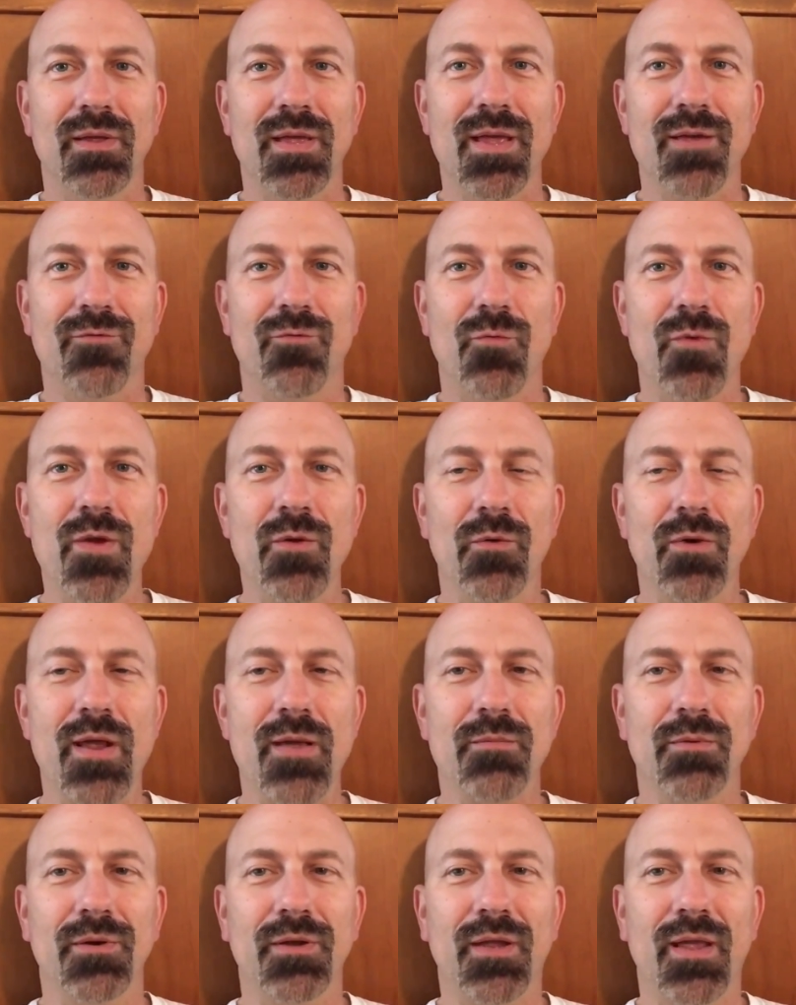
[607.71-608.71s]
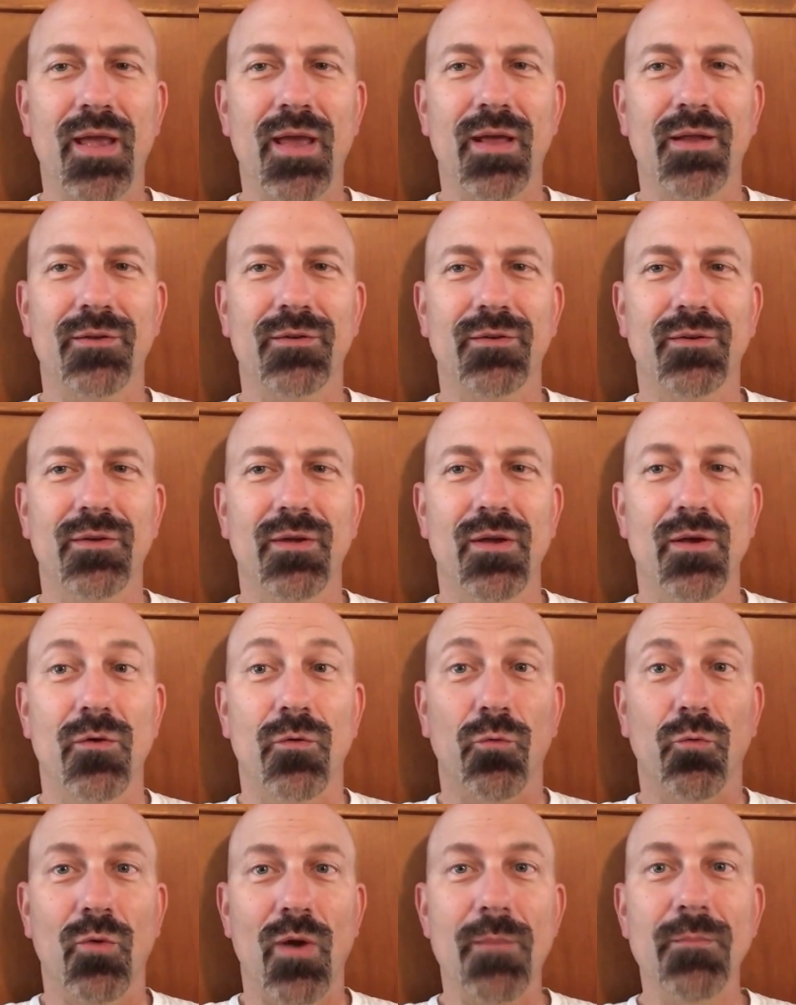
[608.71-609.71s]
if we were able to get
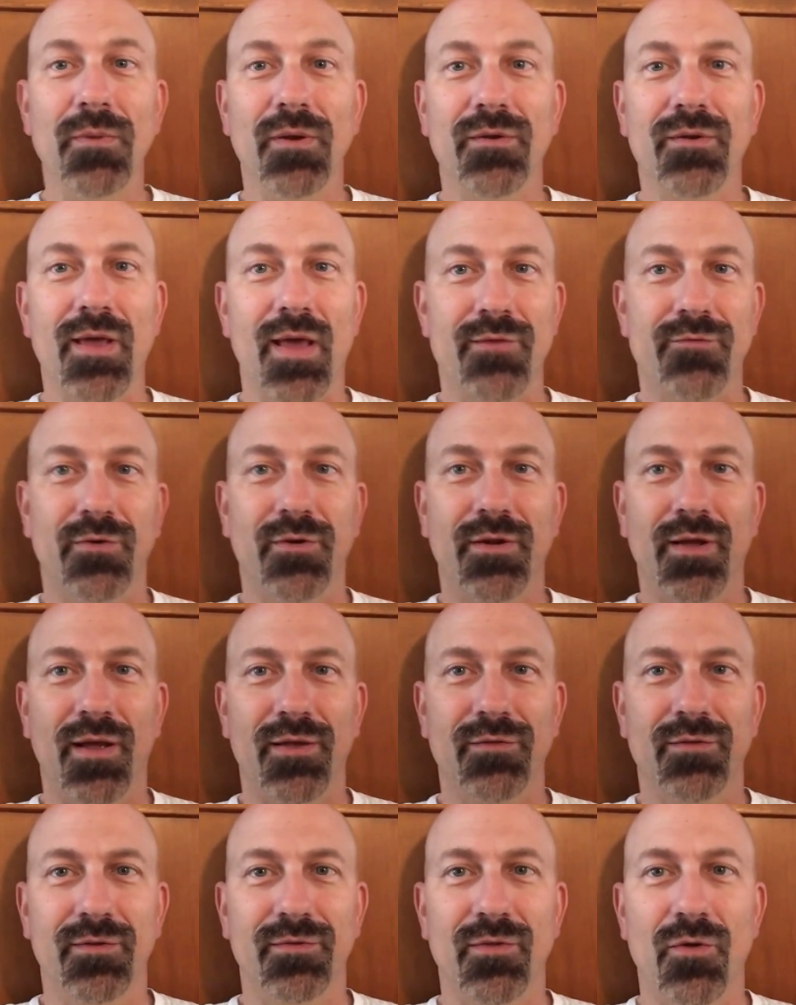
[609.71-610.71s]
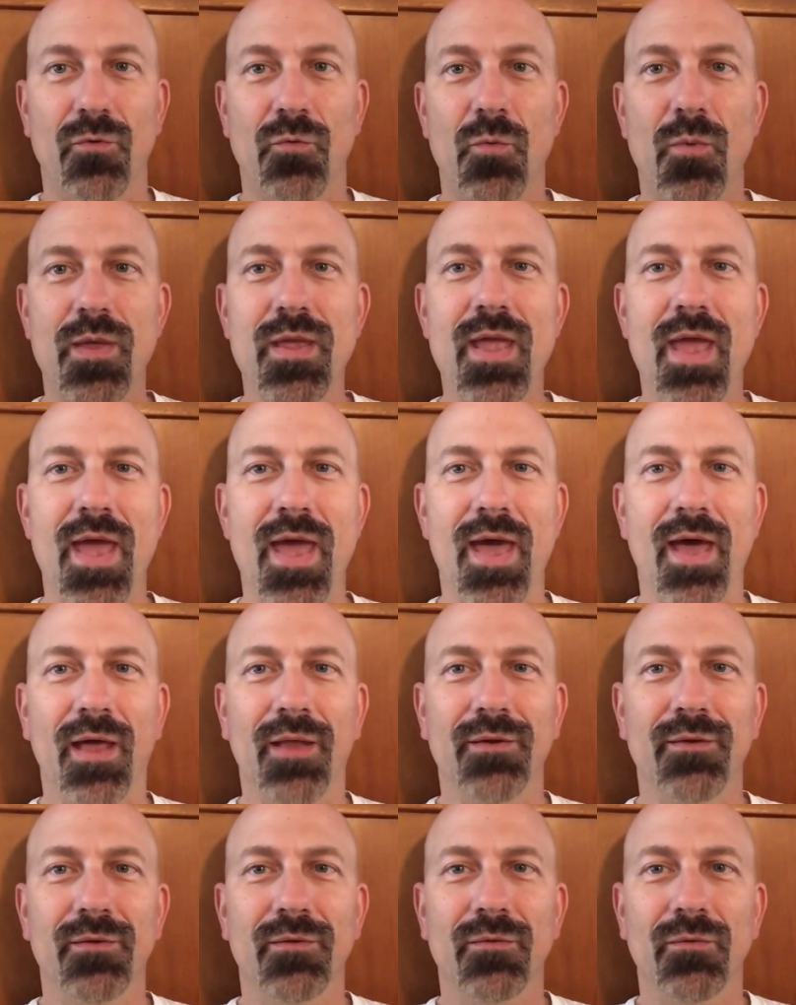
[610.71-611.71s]
remnant advertising that we
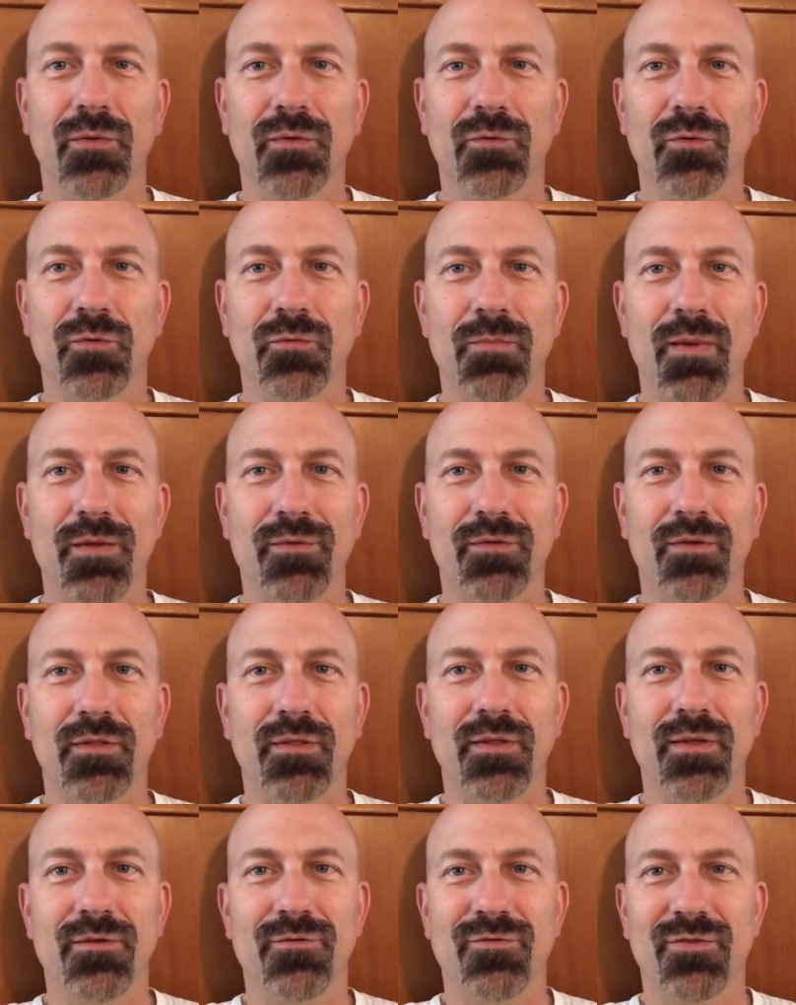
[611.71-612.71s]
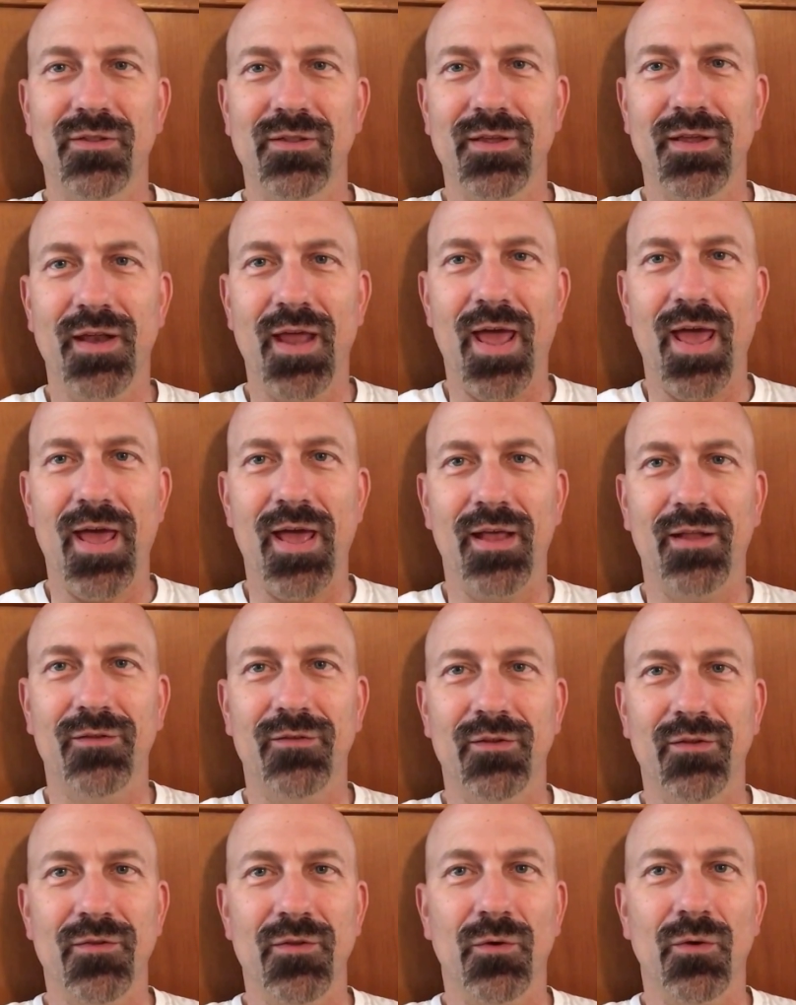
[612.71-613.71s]
had, which was basically affiliate
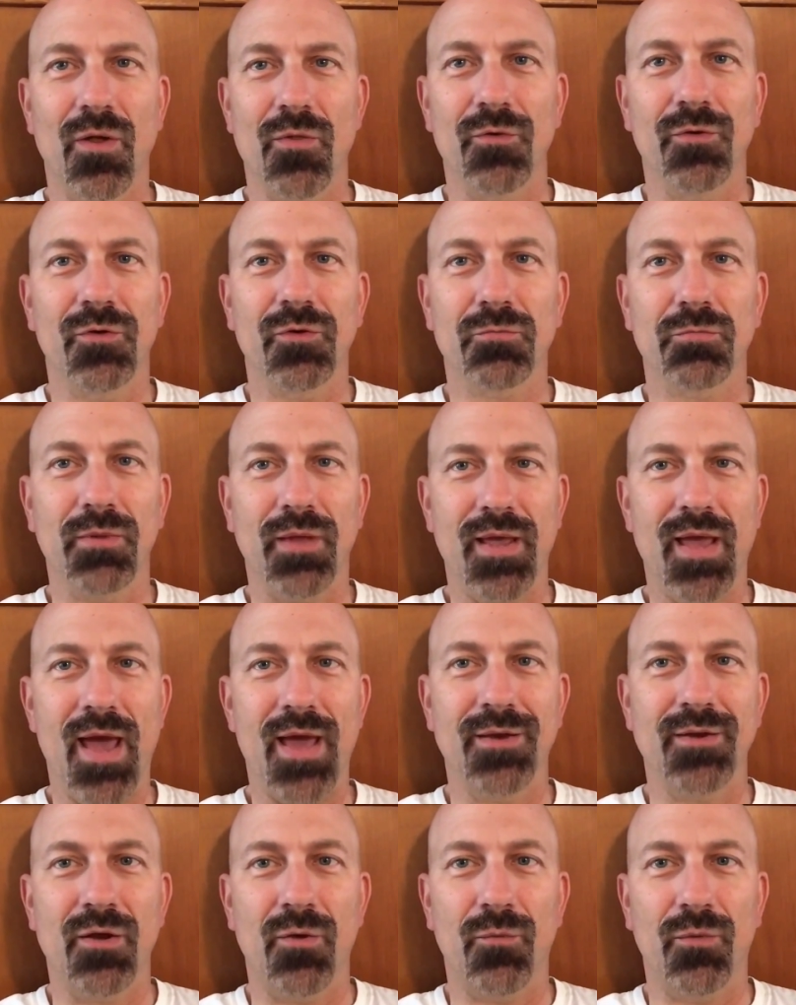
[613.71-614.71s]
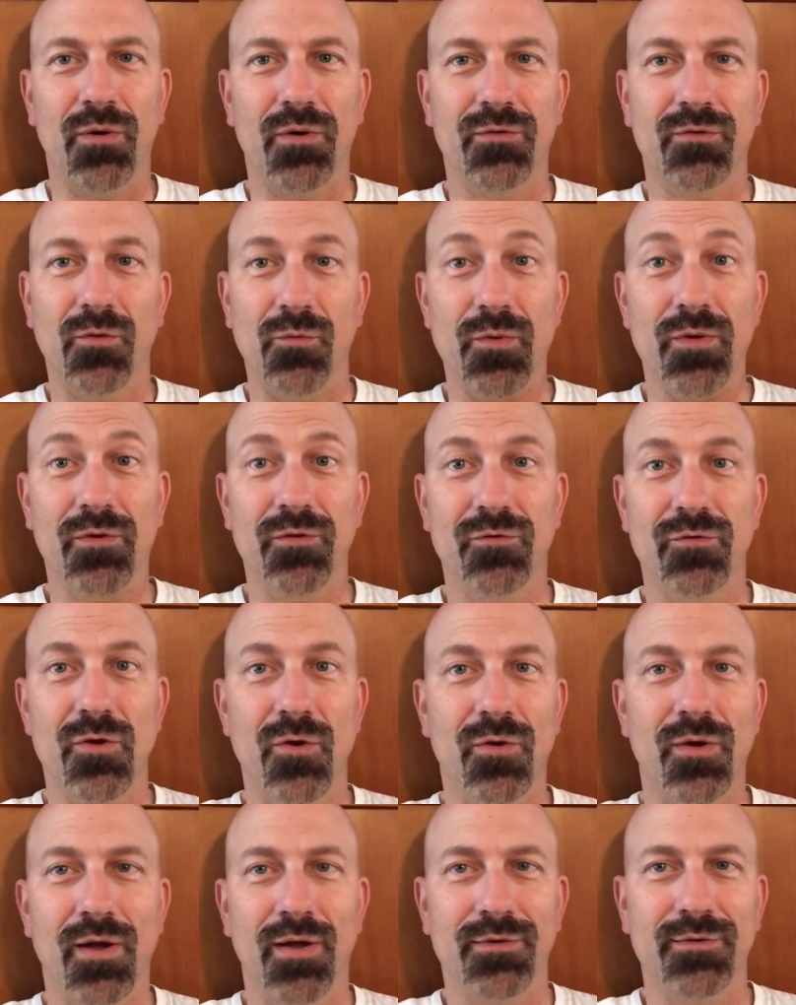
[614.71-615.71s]
ads and there are other display ad networks that we could
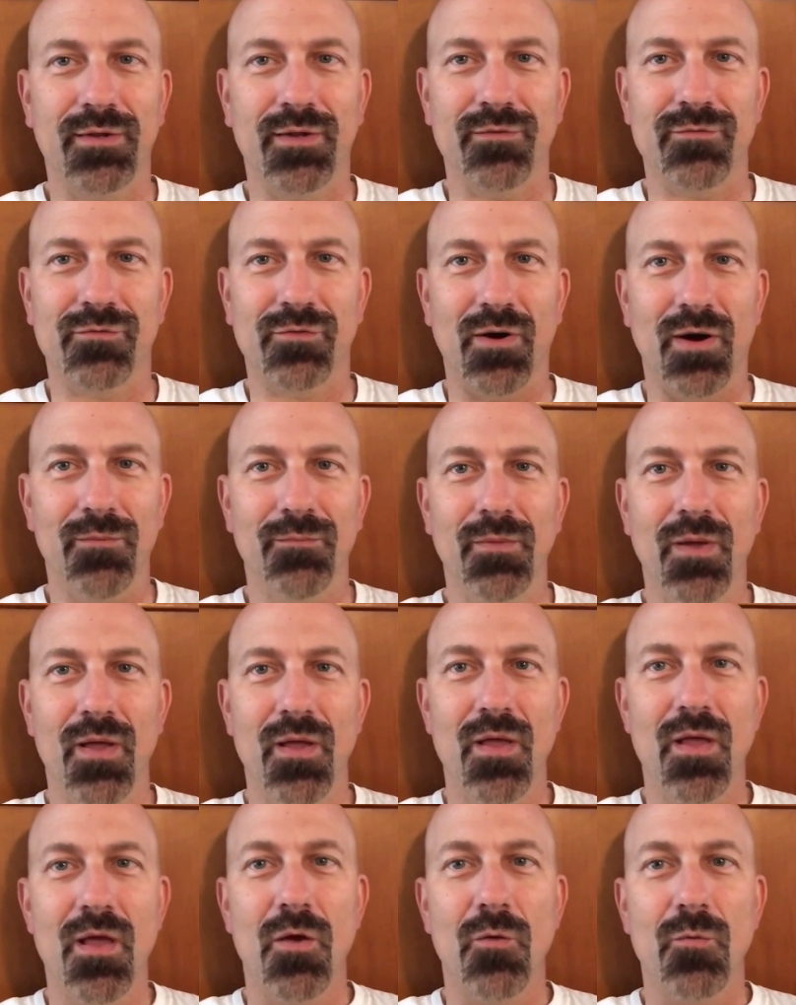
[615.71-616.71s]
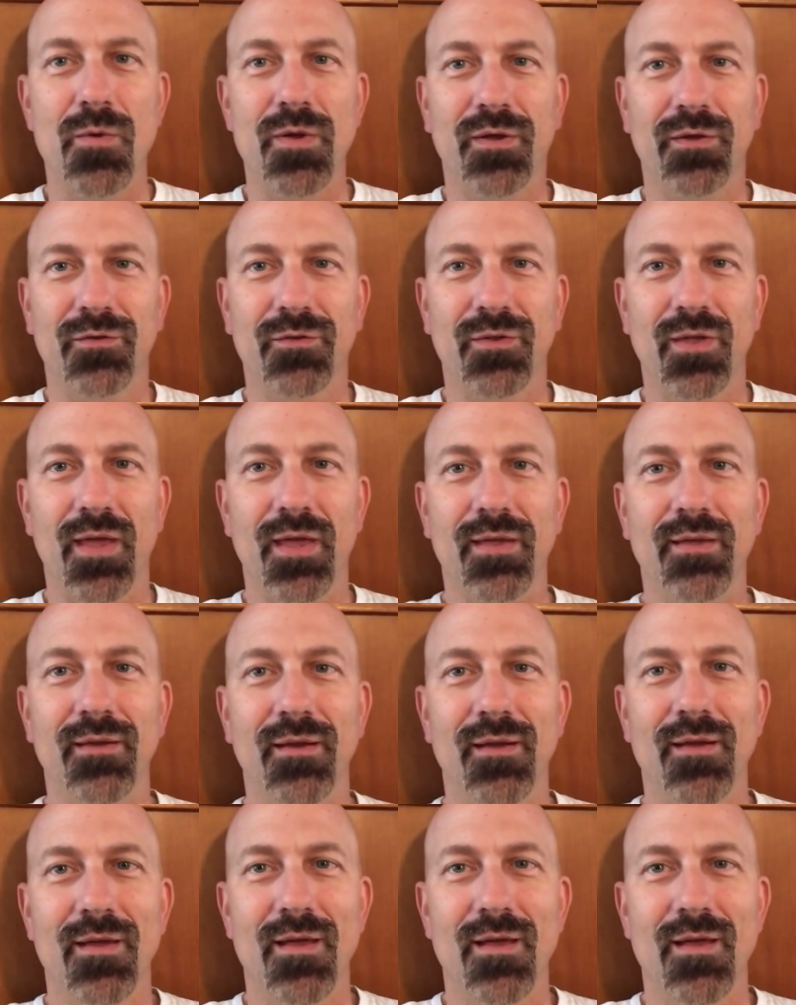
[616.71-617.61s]
show content from, we could say,